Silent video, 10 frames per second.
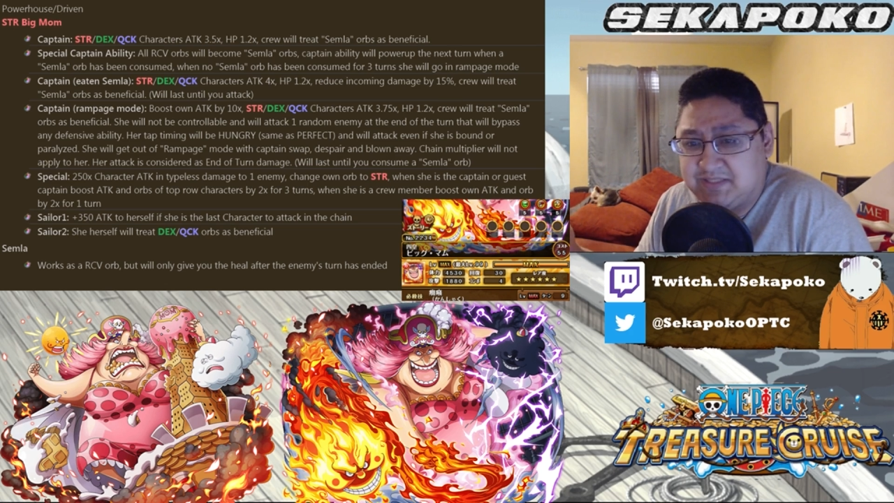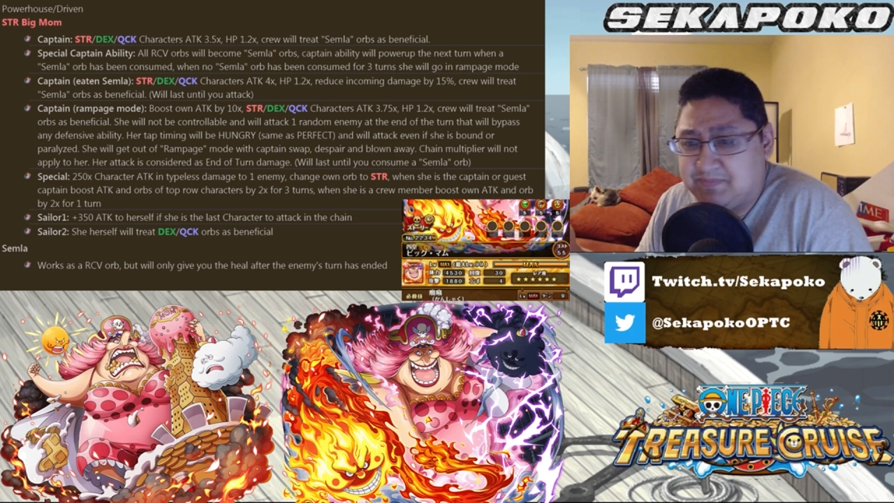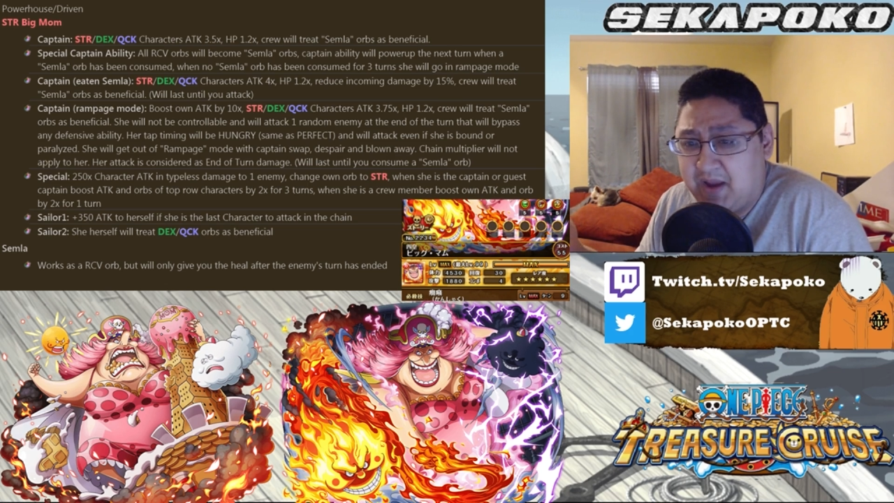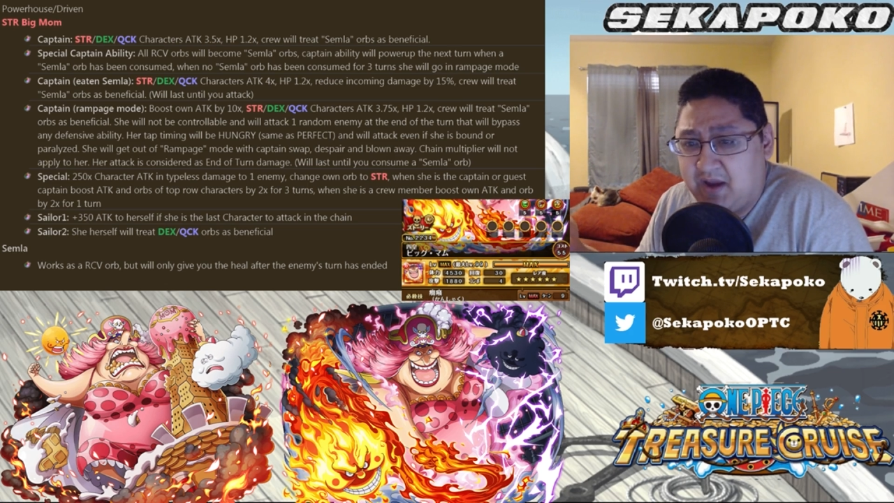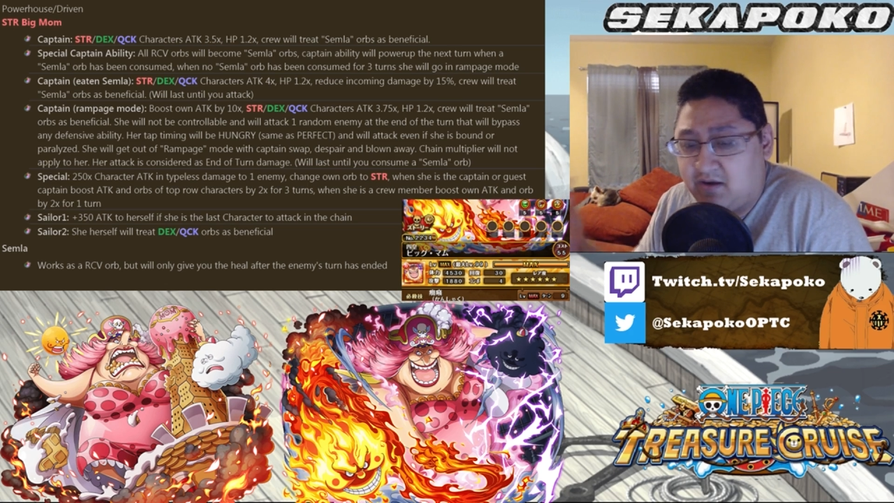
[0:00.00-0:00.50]

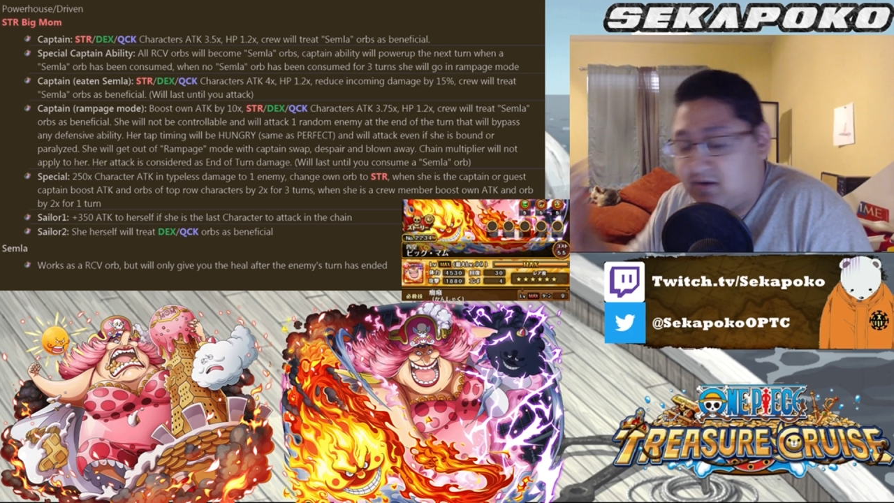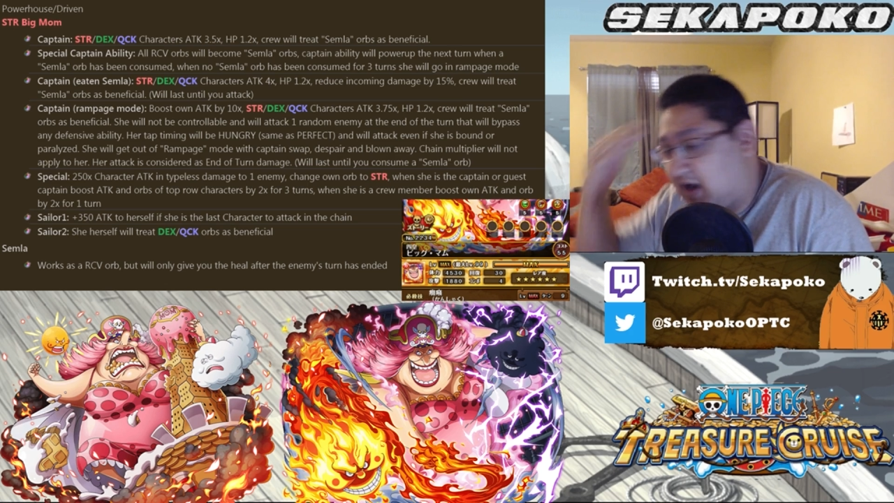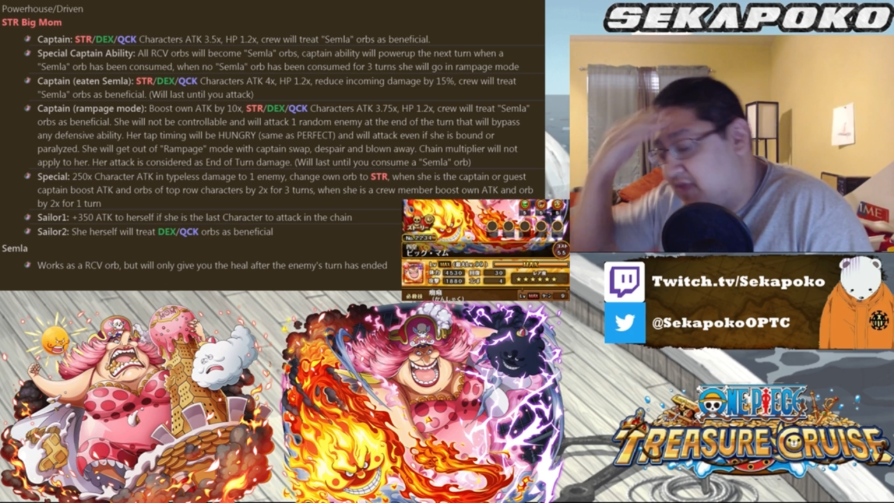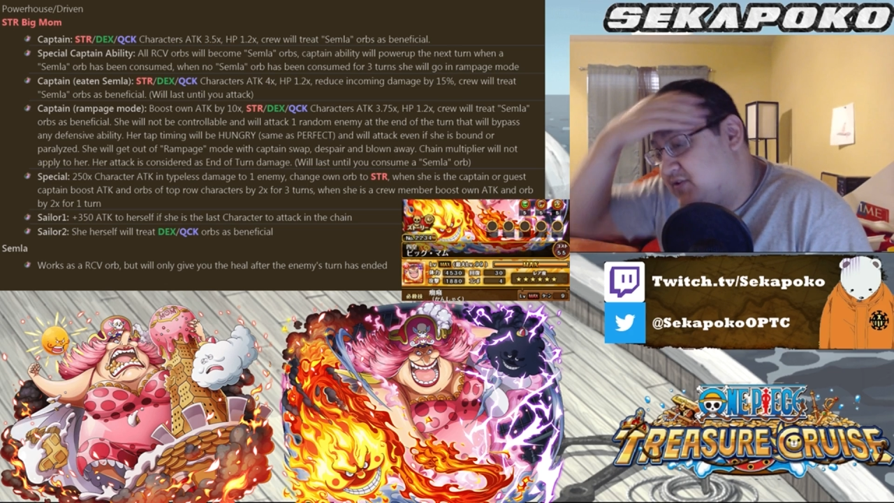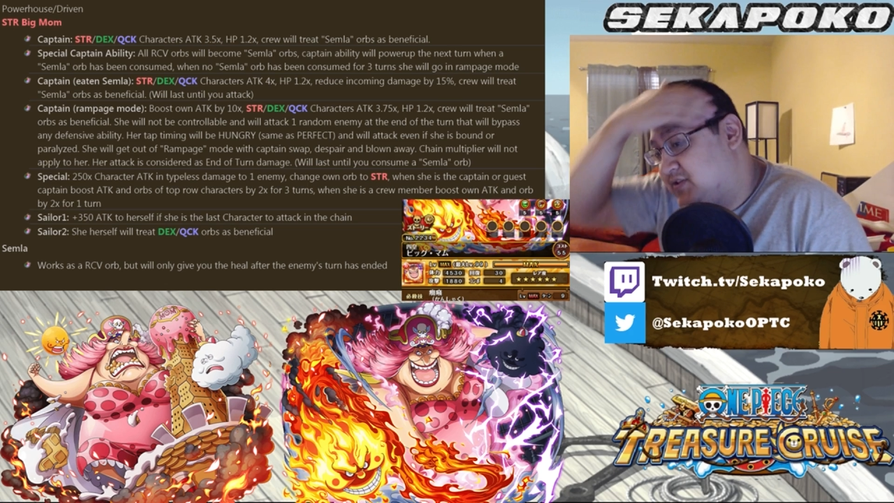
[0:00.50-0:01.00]

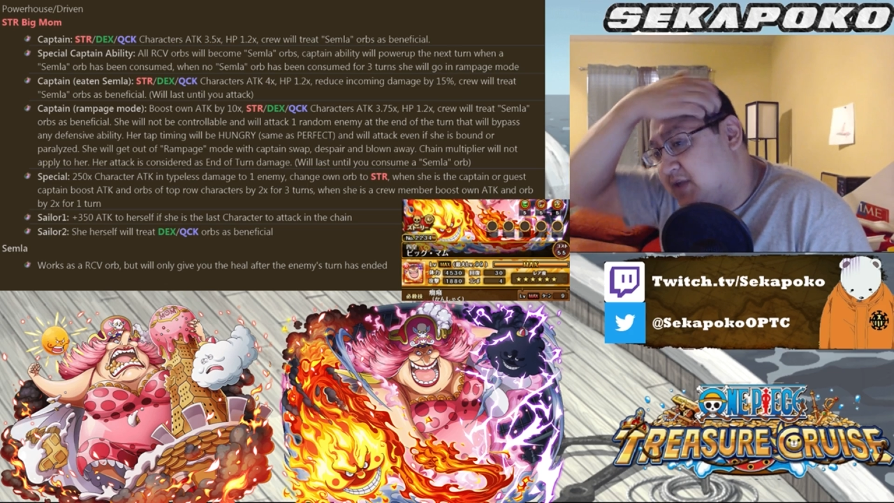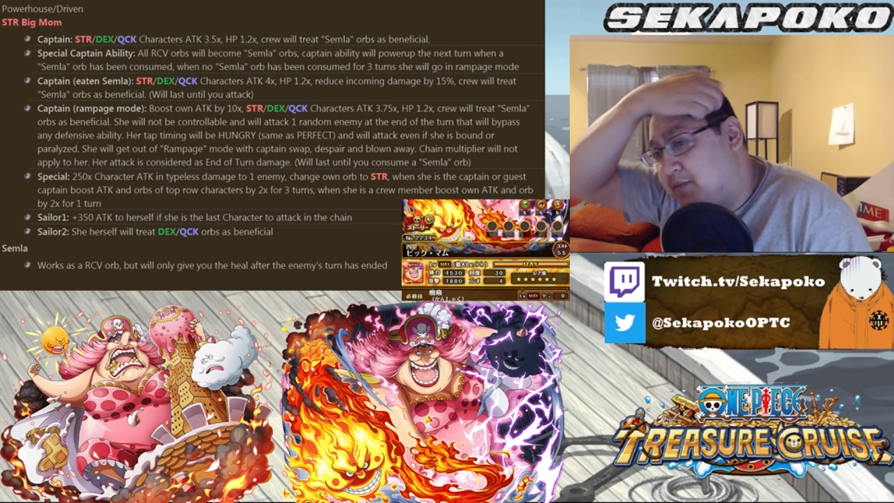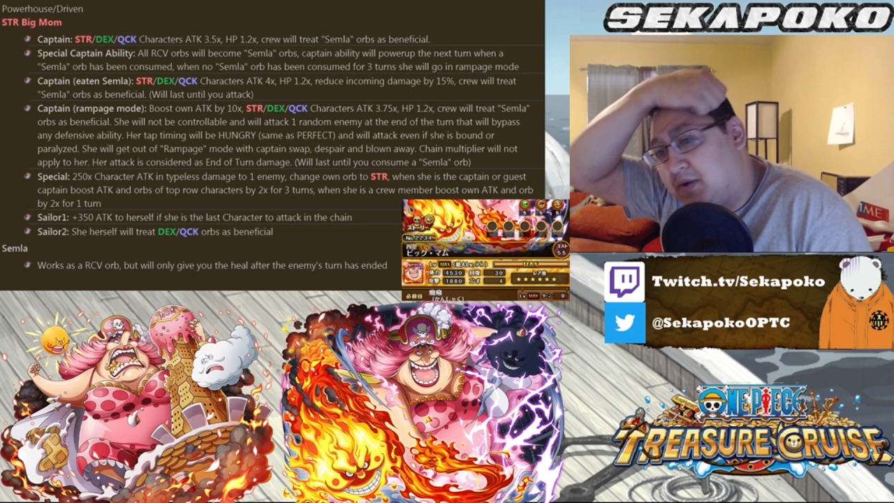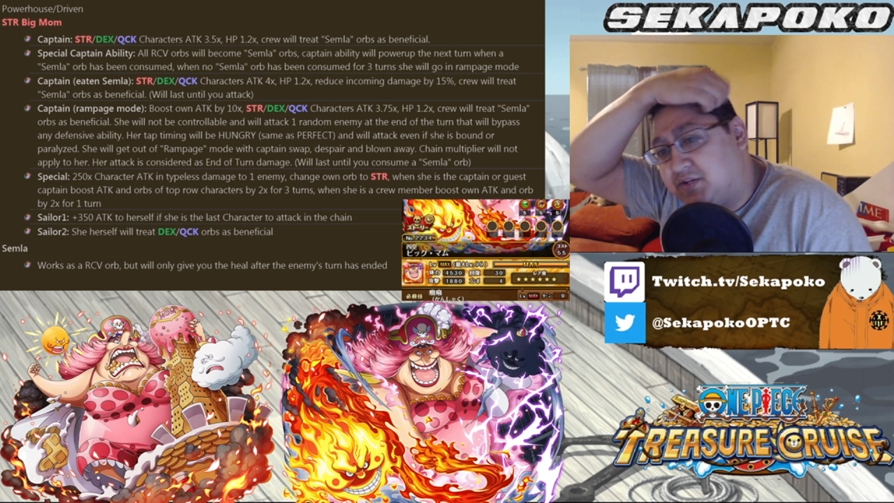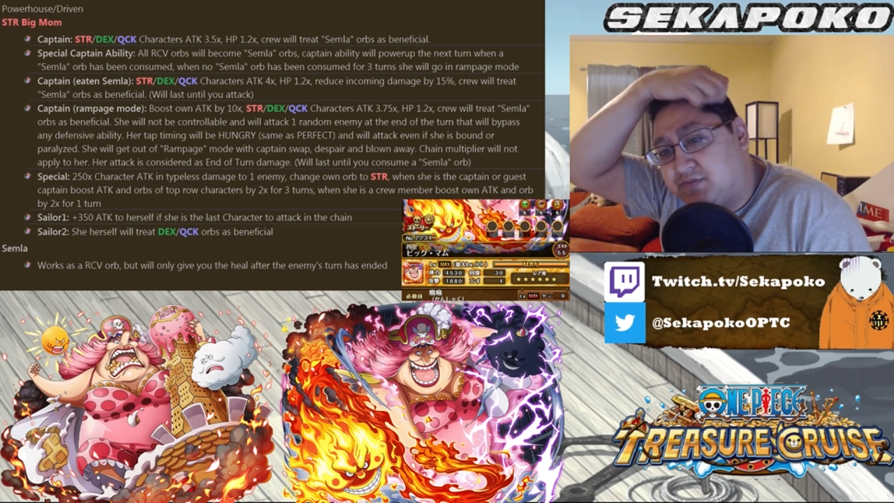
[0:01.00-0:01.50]
There's like a
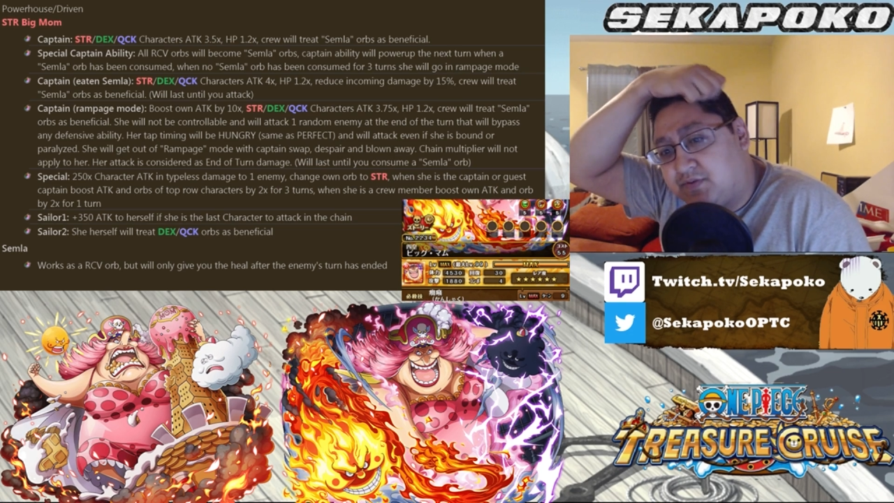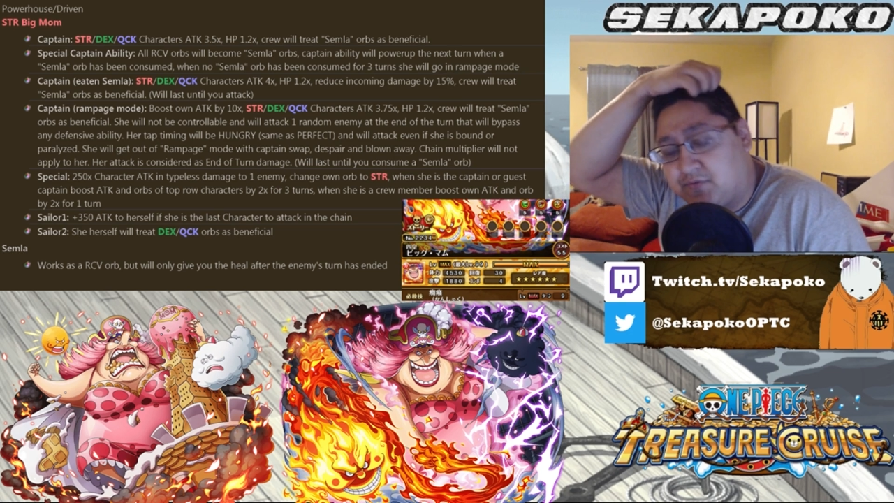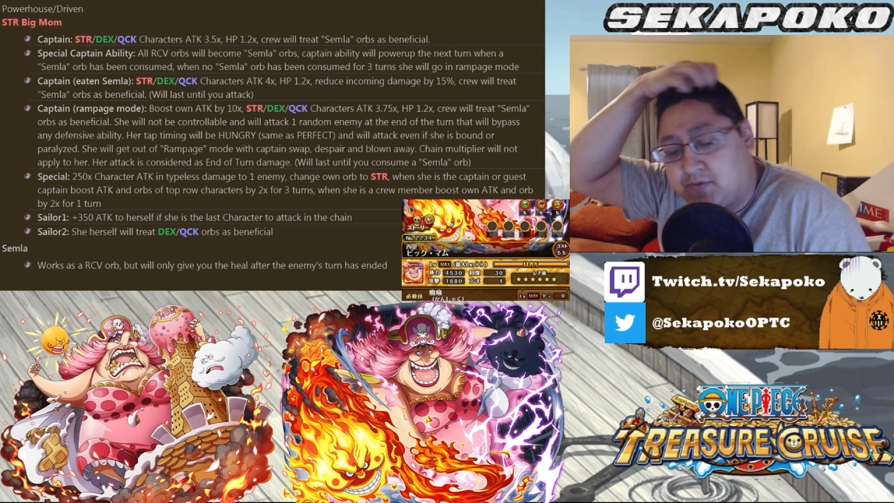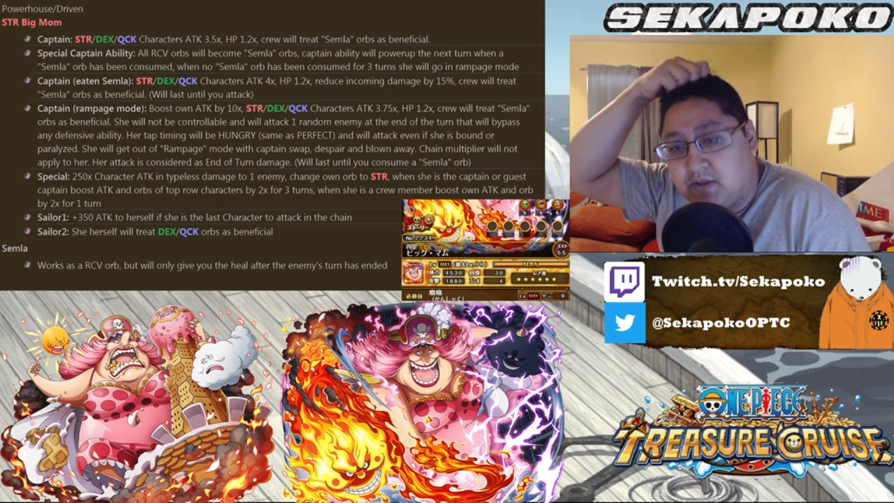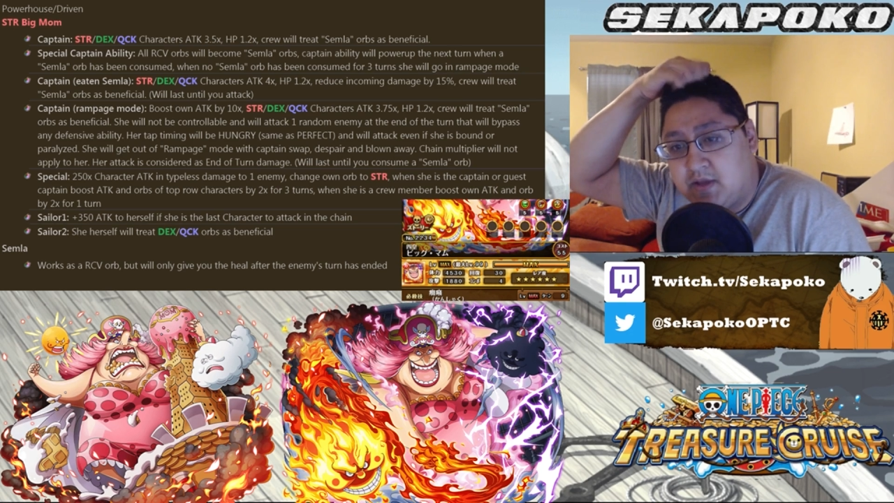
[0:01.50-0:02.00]
bunch of
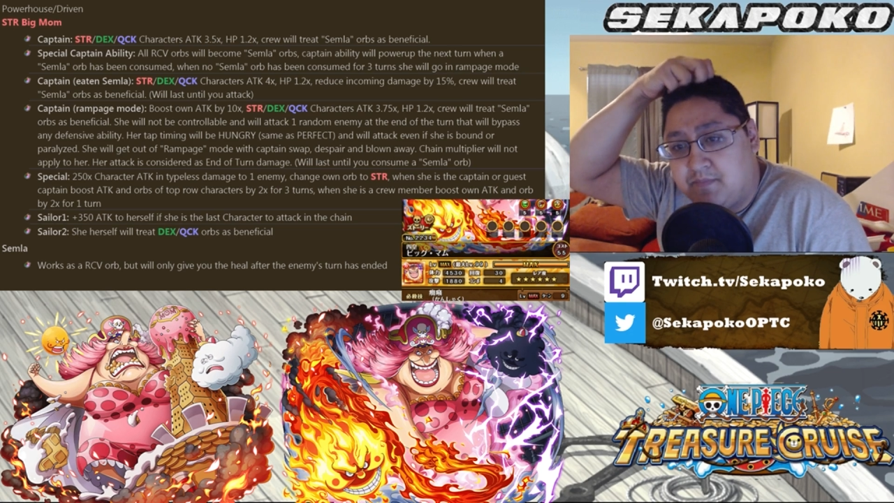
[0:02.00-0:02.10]
different